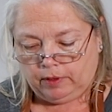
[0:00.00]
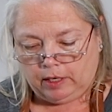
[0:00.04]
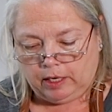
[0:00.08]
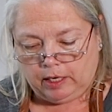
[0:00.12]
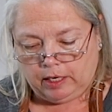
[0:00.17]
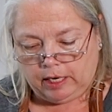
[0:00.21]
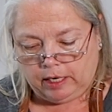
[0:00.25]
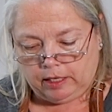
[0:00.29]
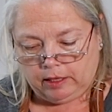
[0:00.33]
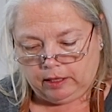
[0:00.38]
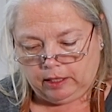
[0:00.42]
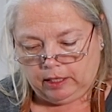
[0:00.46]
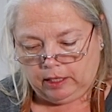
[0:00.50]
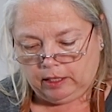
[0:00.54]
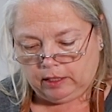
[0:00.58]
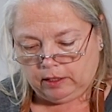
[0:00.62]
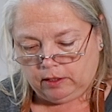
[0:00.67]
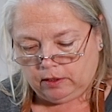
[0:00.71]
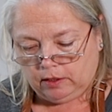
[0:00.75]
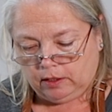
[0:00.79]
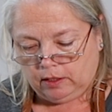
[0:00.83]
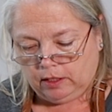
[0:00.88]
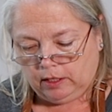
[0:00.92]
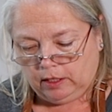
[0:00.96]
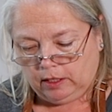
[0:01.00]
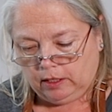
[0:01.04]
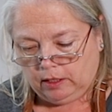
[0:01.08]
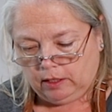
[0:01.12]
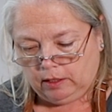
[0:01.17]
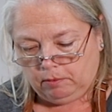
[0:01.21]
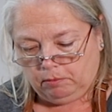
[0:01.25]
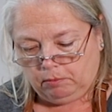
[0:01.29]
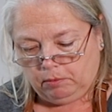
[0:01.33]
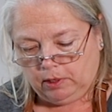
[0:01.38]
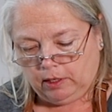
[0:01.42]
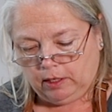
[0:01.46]
And I think it's gonna end
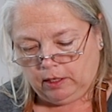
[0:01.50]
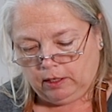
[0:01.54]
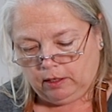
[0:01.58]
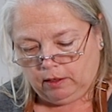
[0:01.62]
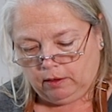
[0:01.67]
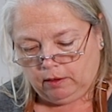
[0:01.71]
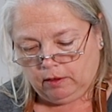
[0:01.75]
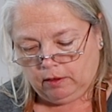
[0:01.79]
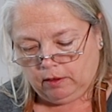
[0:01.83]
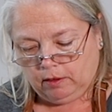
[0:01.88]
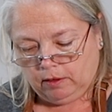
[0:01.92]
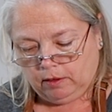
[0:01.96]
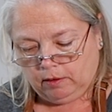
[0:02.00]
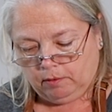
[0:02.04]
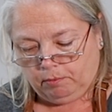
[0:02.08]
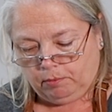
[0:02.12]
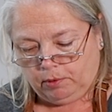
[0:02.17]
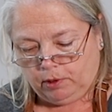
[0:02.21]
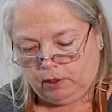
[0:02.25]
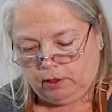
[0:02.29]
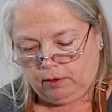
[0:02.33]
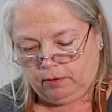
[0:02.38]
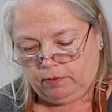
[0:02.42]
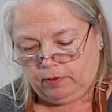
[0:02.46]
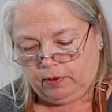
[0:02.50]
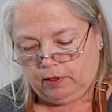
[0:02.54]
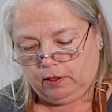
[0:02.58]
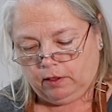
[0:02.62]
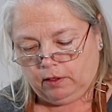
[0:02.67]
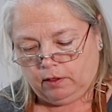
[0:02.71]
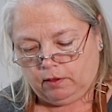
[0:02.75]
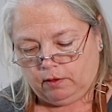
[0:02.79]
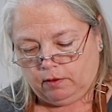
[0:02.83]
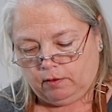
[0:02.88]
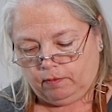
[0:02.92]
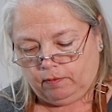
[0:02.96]
up being
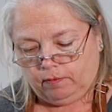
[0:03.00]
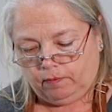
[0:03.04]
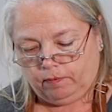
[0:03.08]
perfect.